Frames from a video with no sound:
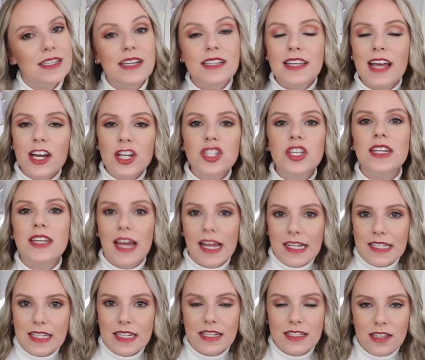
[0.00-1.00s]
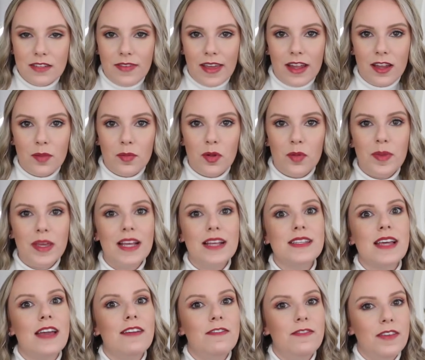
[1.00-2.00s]
And it's actually nice that it's available
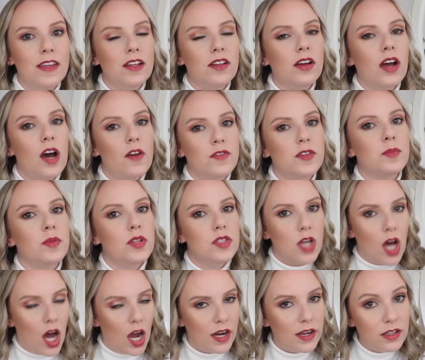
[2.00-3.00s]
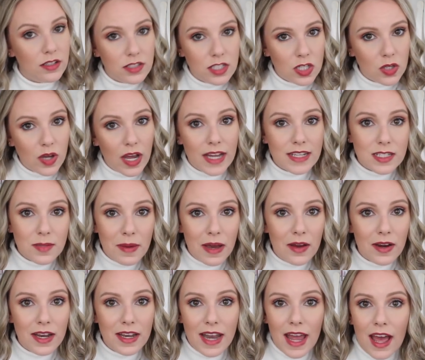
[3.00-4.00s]
because I feel comfortable talking to you guys
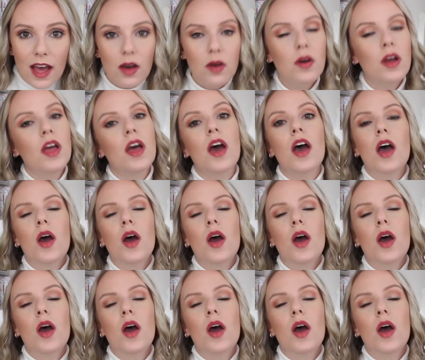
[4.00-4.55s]
about it now.